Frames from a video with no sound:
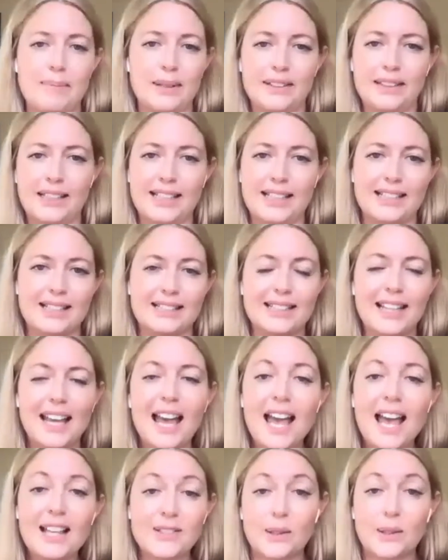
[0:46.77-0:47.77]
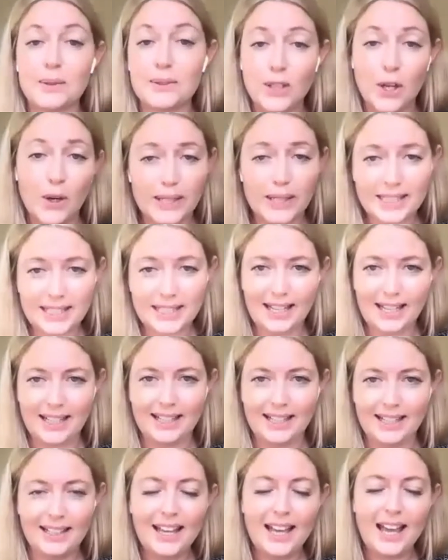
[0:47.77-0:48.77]
buildings. So, so
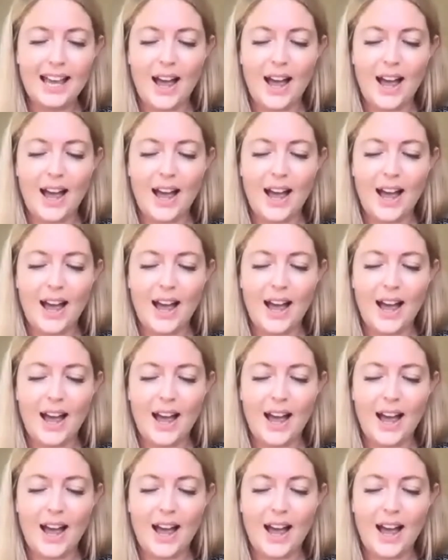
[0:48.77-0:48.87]
excited.